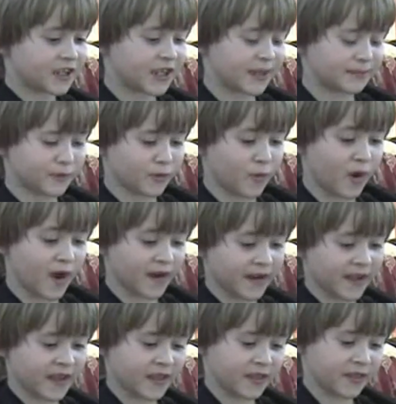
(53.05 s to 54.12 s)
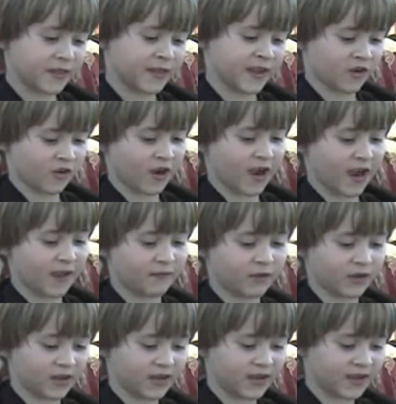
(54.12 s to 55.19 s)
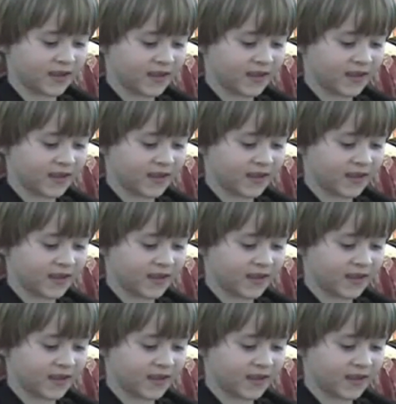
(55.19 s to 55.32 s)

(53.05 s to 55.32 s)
Chapter 1, The Arrival.